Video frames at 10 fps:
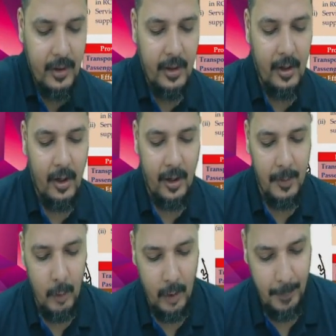you are talking
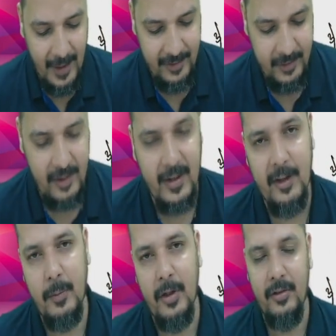about your passenger
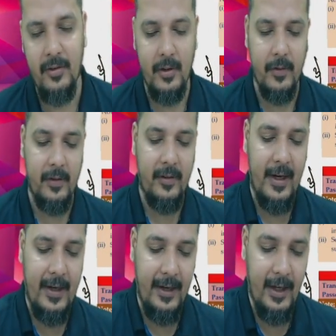transportation services.
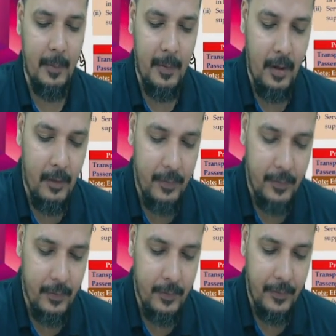Entry number
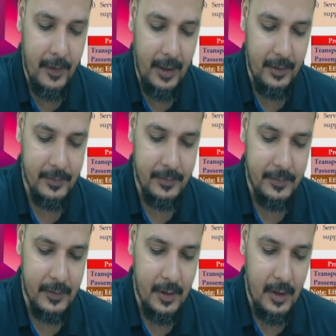50,
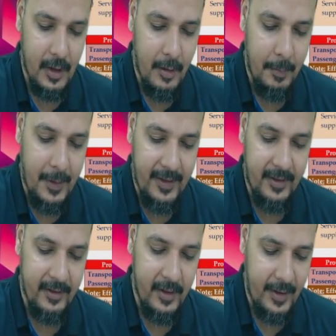
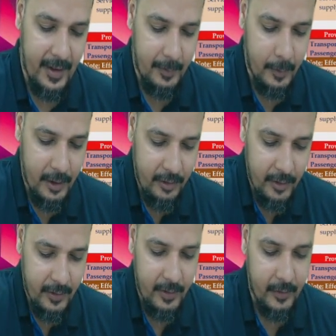passenger
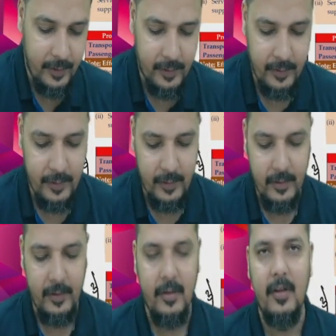transportation services.
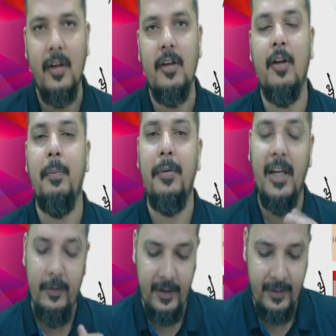Now
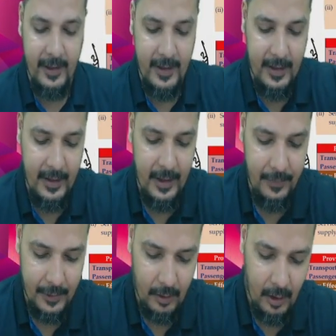previously,
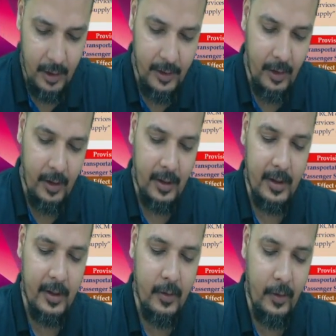if at all you
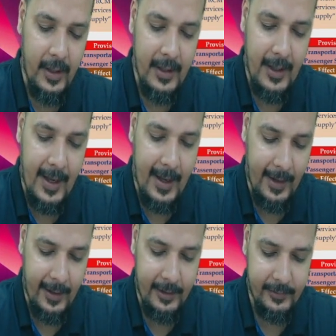are going in an
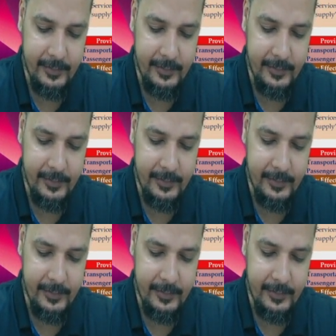airline,